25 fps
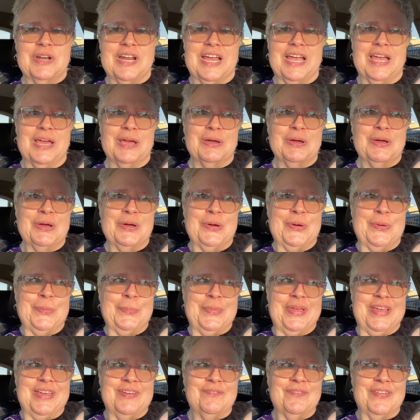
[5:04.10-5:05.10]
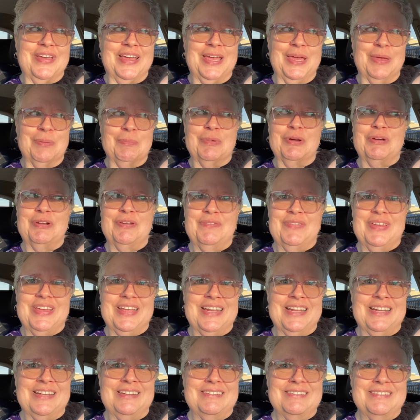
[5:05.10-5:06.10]
I get home, if I get
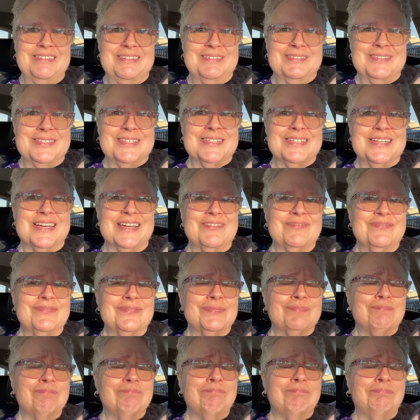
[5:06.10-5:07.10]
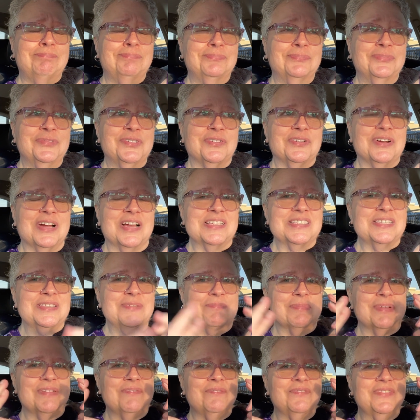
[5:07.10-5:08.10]
motivated to do stuff.
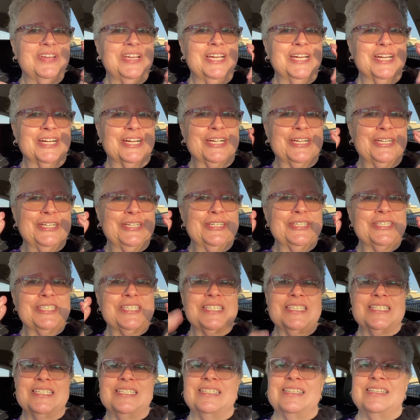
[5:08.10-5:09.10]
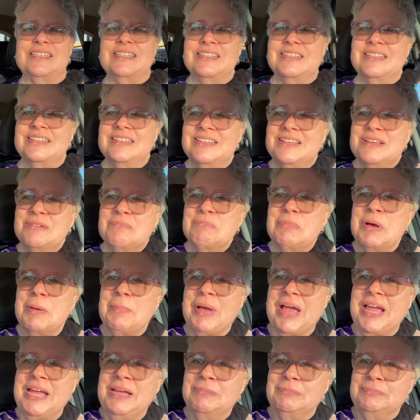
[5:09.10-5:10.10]
Crossing my fingers.
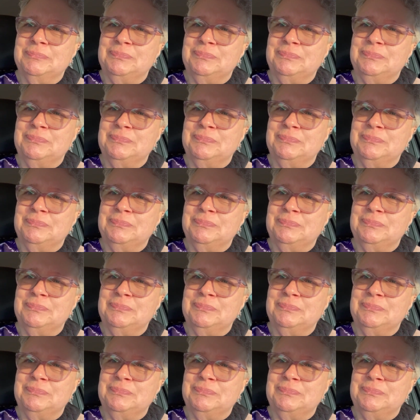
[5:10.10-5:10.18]
Bye-bye.